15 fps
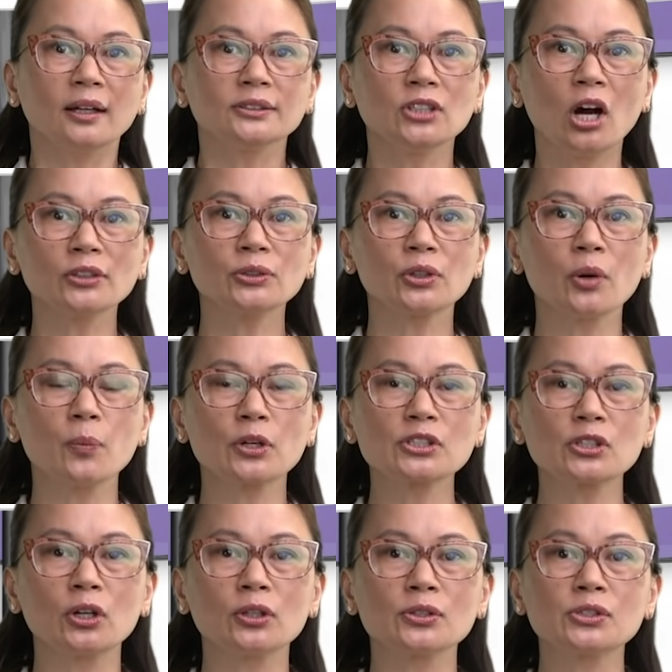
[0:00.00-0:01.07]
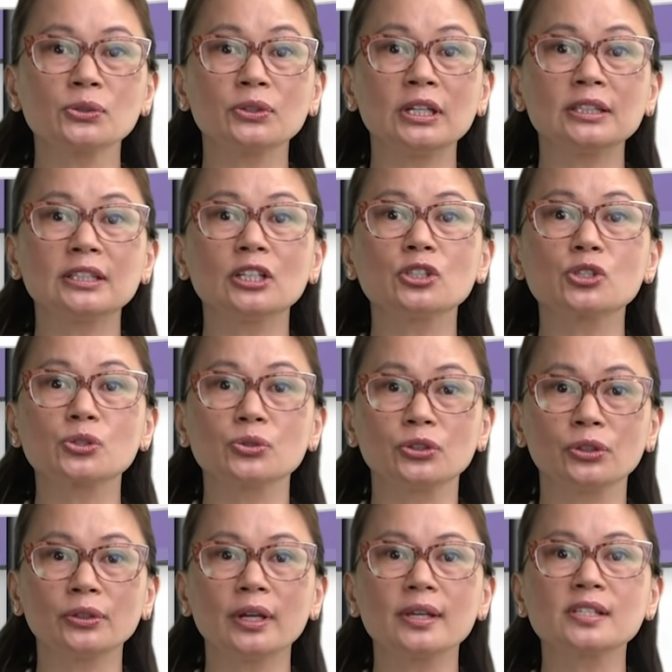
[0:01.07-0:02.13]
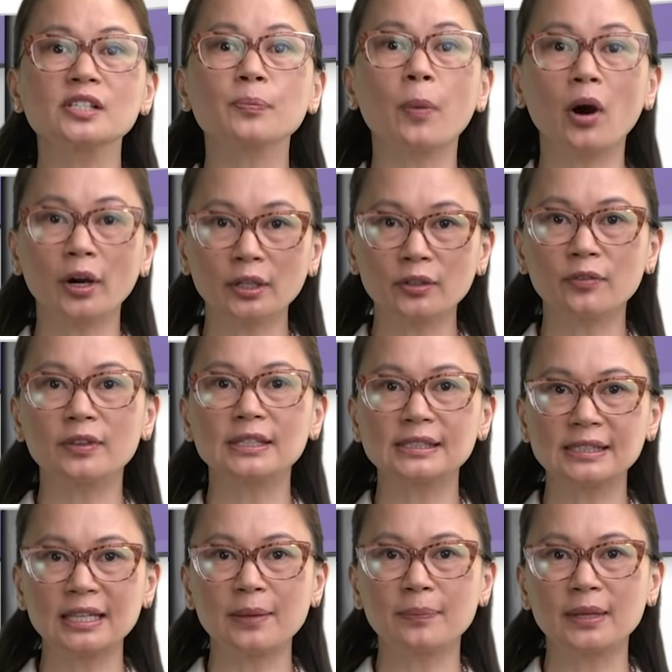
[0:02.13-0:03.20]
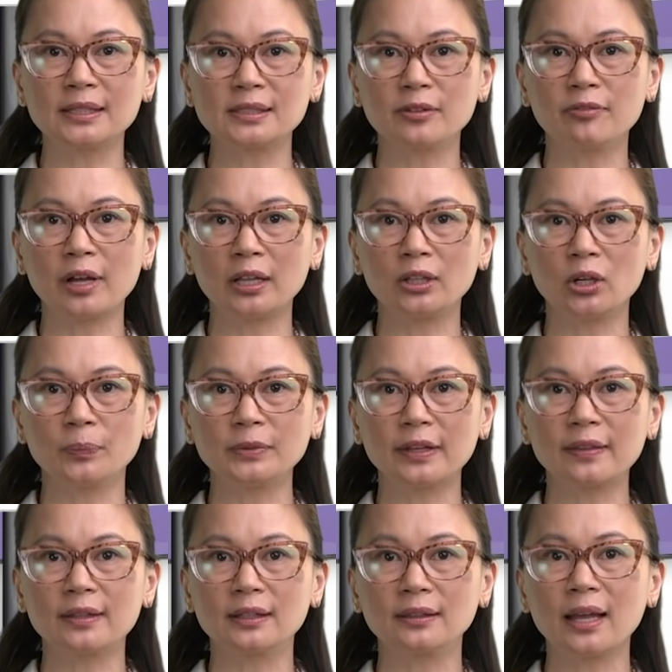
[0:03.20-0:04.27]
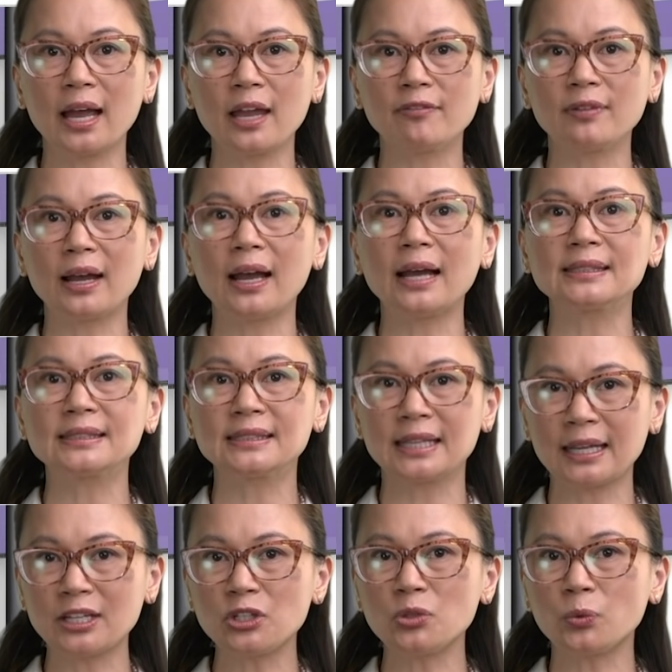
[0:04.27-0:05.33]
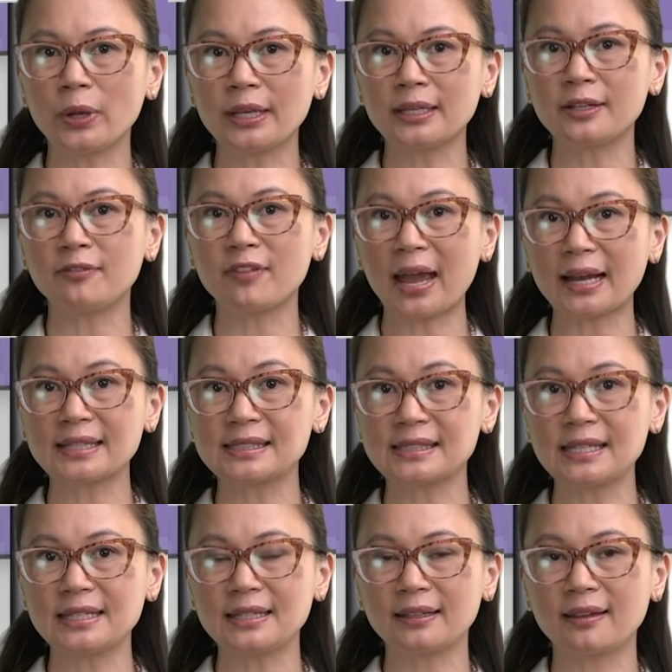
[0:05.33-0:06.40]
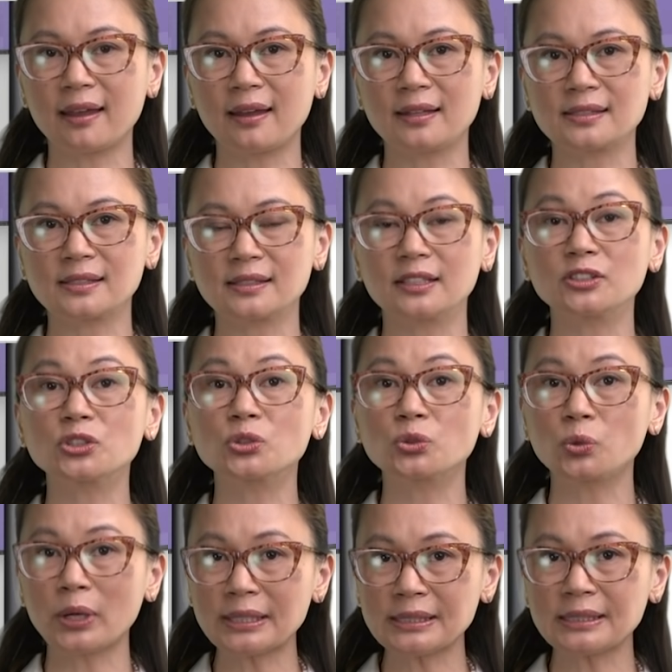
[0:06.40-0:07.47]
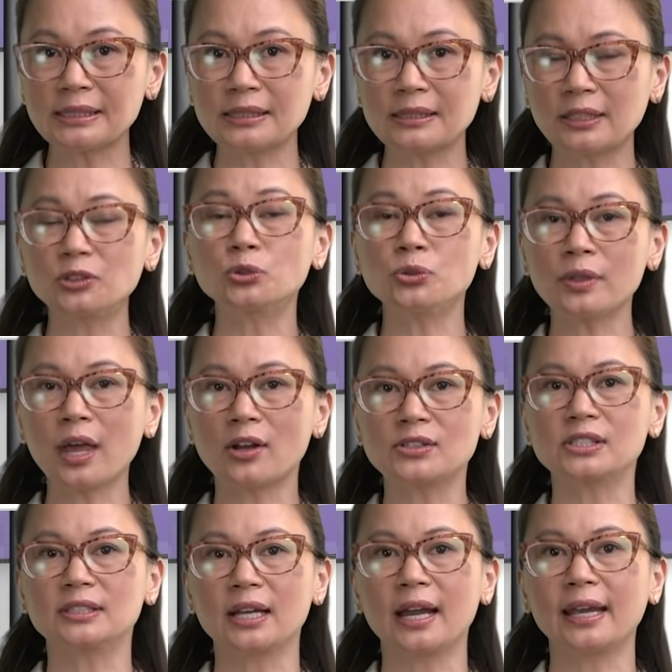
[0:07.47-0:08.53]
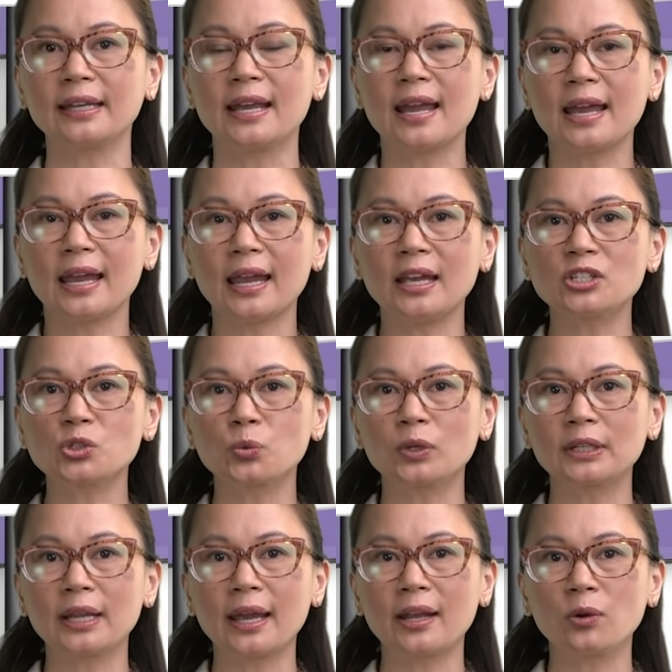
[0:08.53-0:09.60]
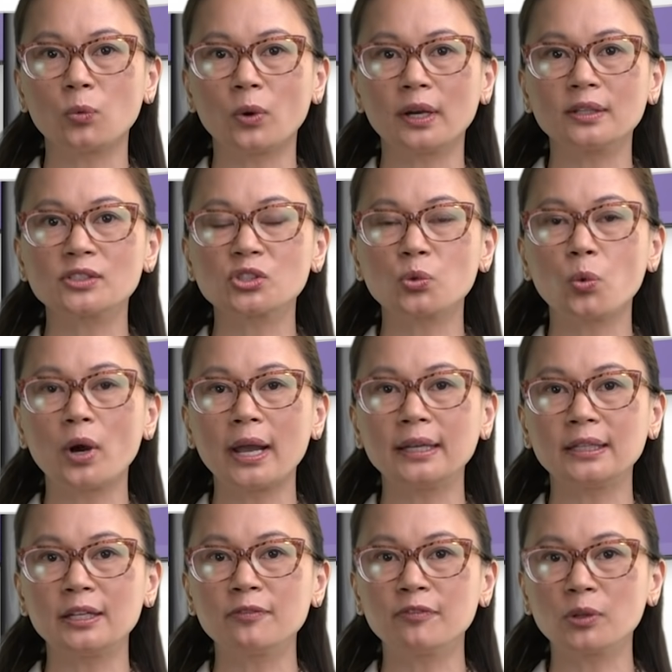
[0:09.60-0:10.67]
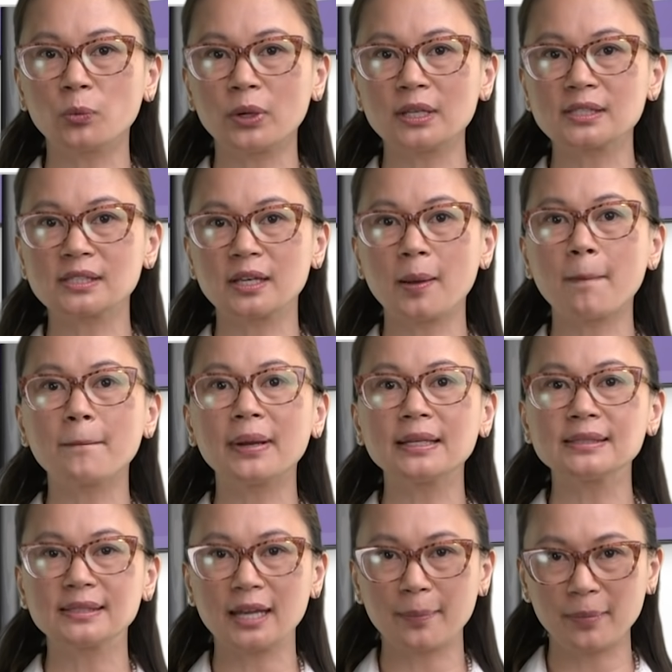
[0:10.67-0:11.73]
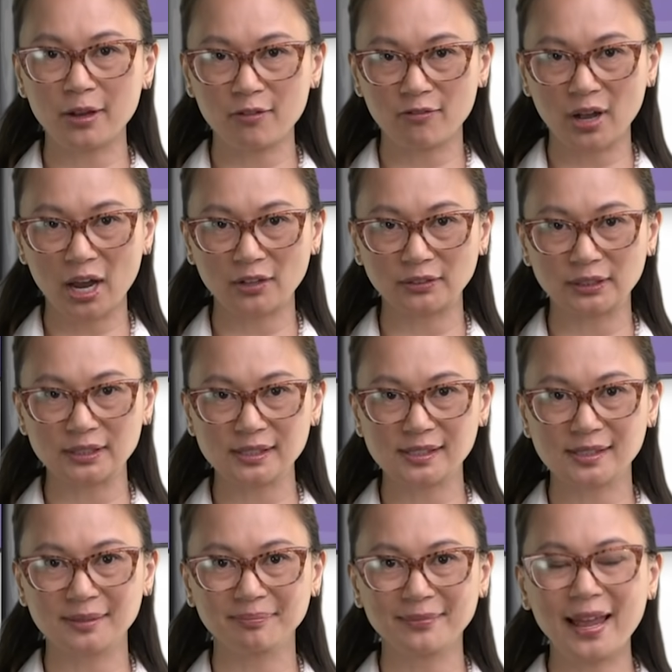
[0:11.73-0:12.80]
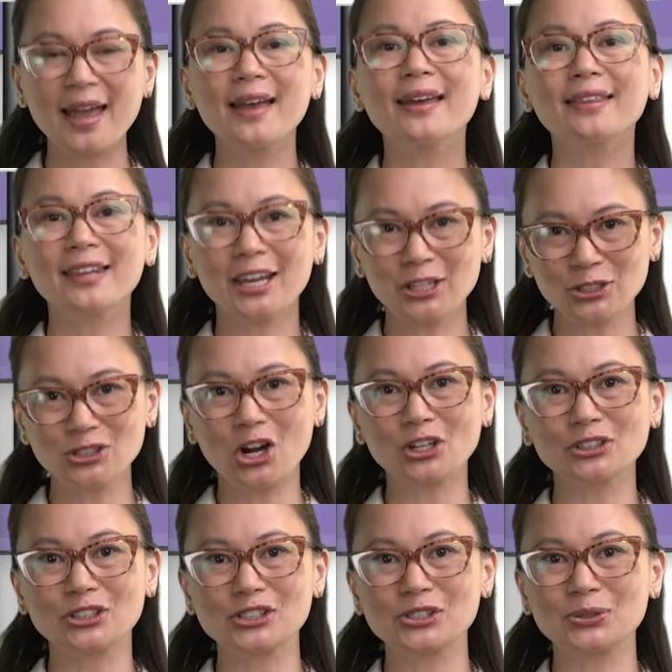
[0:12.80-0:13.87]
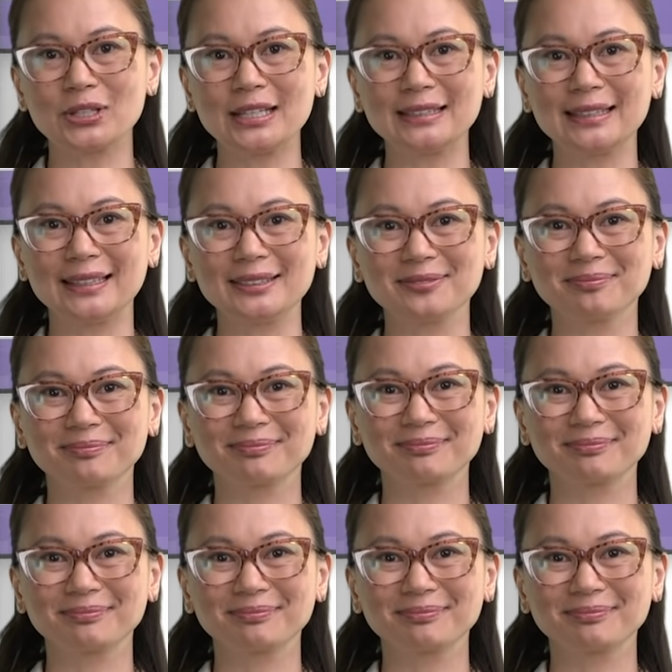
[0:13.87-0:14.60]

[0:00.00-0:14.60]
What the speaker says: Dr. Amorsolo Suguitan Jr. is part of the team that developed the live attenuated vaccine against the 2009 H1N1 swine influenza pandemic virus. Thank you, Dr. Suguitan.